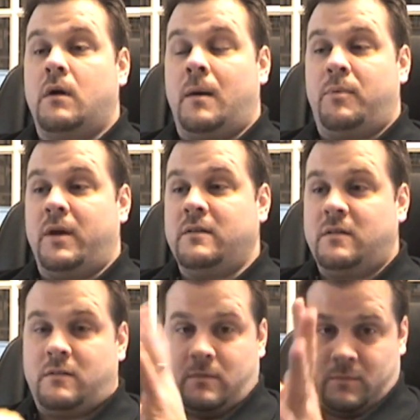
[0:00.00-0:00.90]
operating
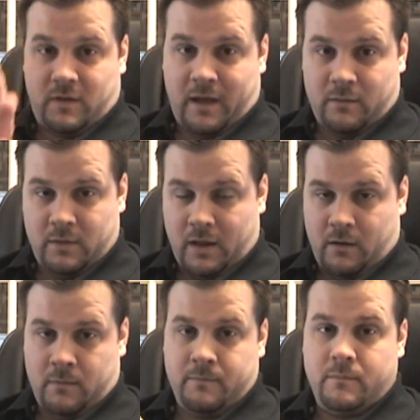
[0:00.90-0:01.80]
systems that
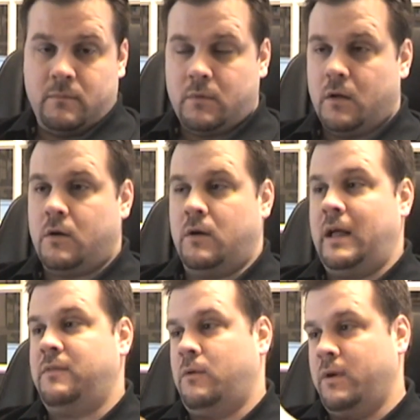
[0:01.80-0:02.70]
are
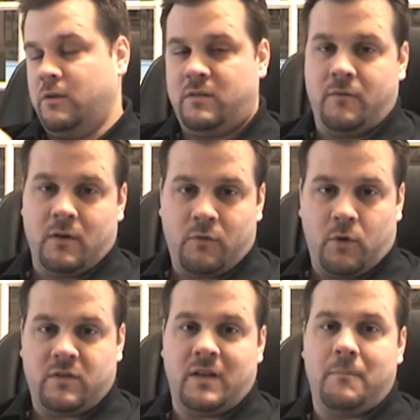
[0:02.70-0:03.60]
currently out there, Windows 7 of
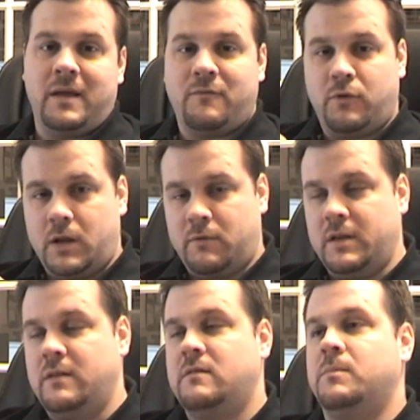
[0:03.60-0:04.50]
course not being fully
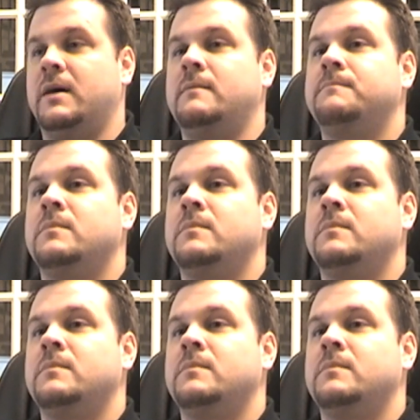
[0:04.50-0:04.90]
released, but